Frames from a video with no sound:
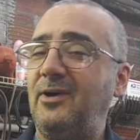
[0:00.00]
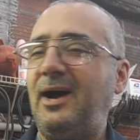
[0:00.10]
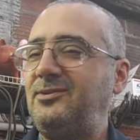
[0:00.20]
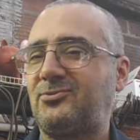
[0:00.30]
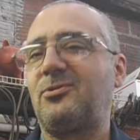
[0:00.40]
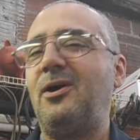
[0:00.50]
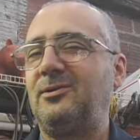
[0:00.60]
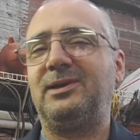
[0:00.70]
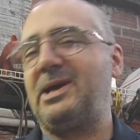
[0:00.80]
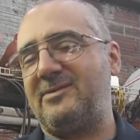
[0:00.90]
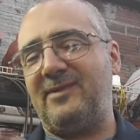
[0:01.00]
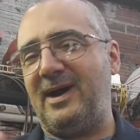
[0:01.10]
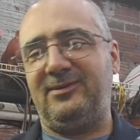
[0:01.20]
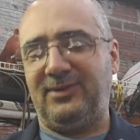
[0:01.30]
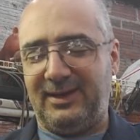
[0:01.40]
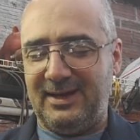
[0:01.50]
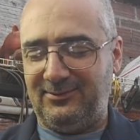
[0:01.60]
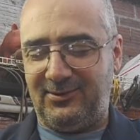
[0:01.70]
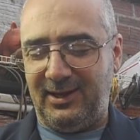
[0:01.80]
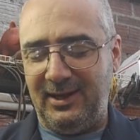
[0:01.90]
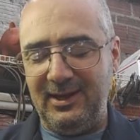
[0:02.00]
strongly advise against it.